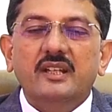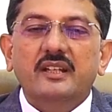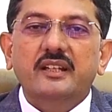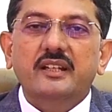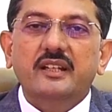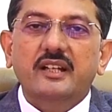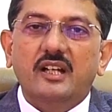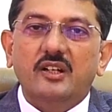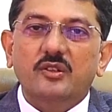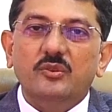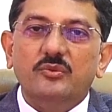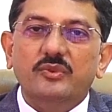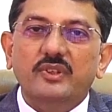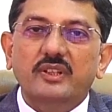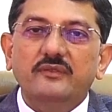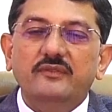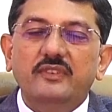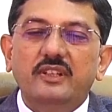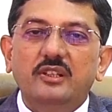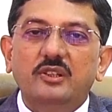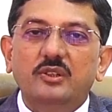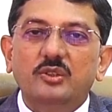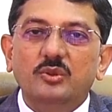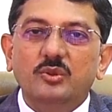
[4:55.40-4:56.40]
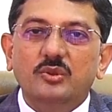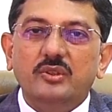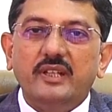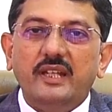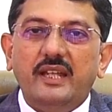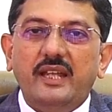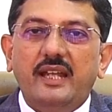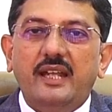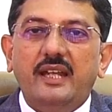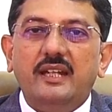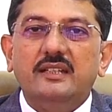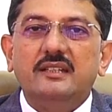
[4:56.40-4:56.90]
Now, when we look
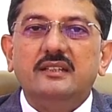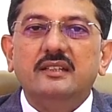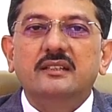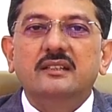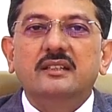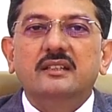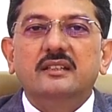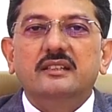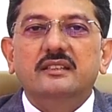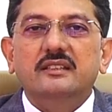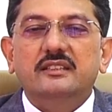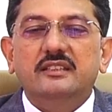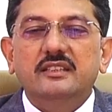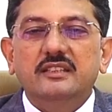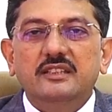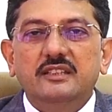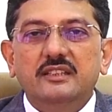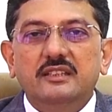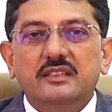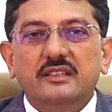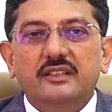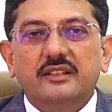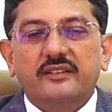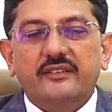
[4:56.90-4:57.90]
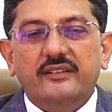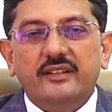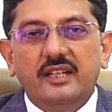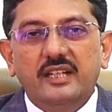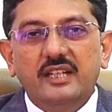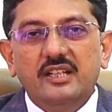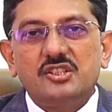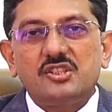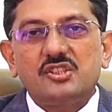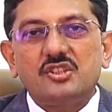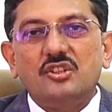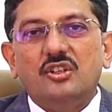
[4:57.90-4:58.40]
at the
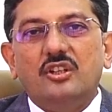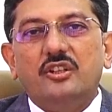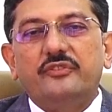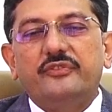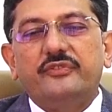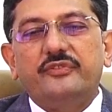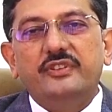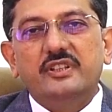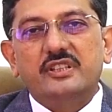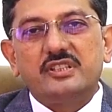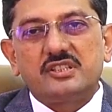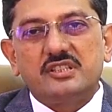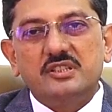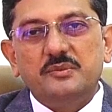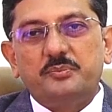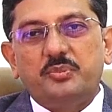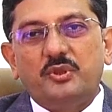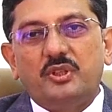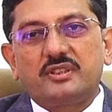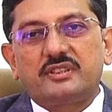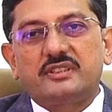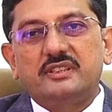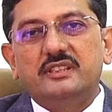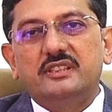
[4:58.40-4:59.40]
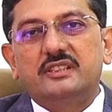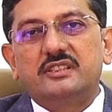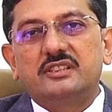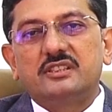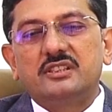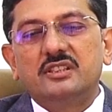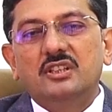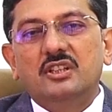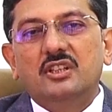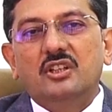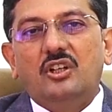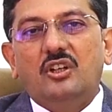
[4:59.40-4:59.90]
rates of fixed deposits
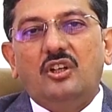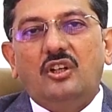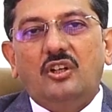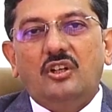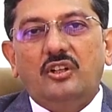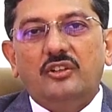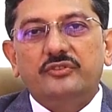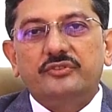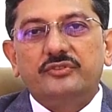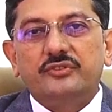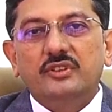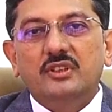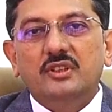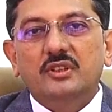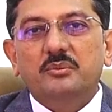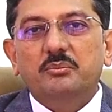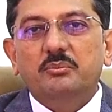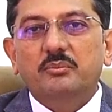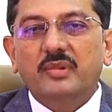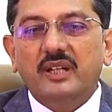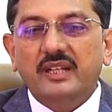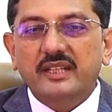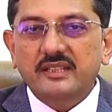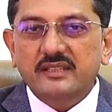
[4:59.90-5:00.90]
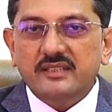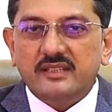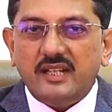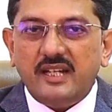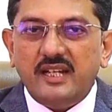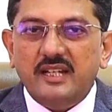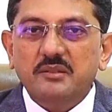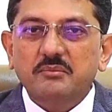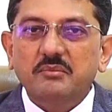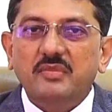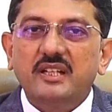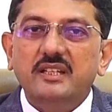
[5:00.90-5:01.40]
of
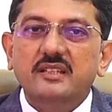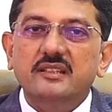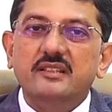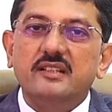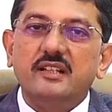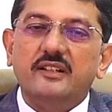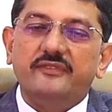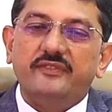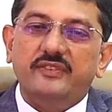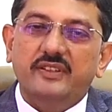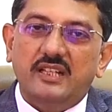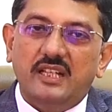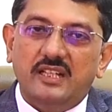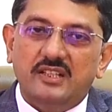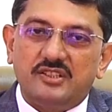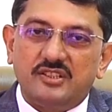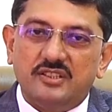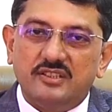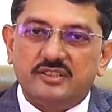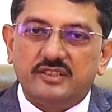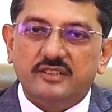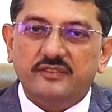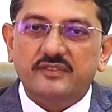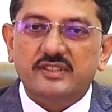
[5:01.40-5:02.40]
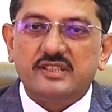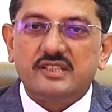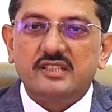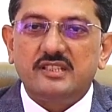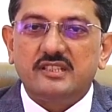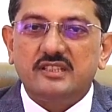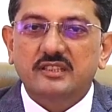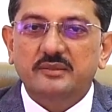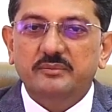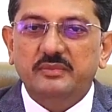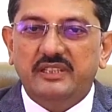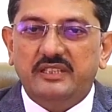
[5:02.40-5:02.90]
Mahindra Financial Services
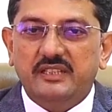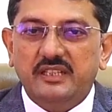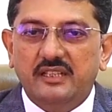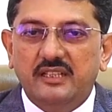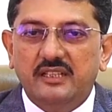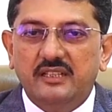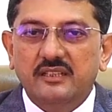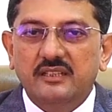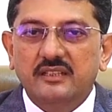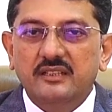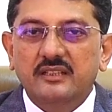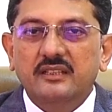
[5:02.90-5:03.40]
Limited,